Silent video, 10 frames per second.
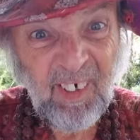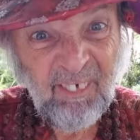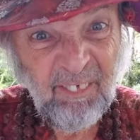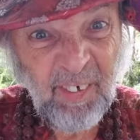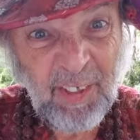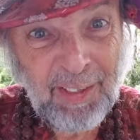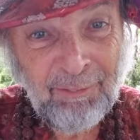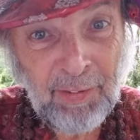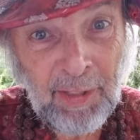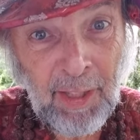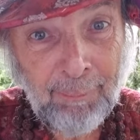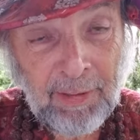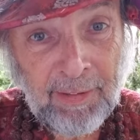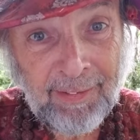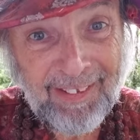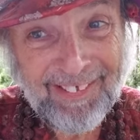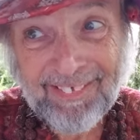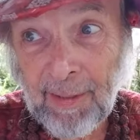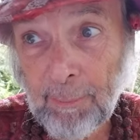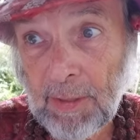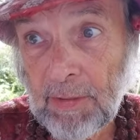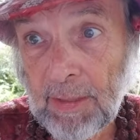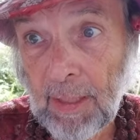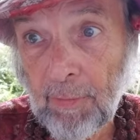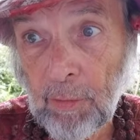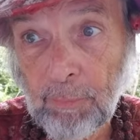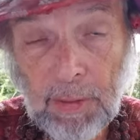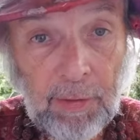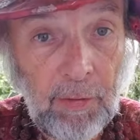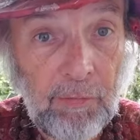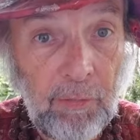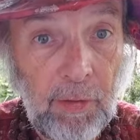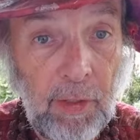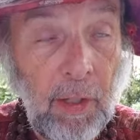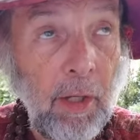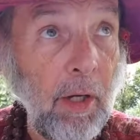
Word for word: funny phenomenon is coming together because the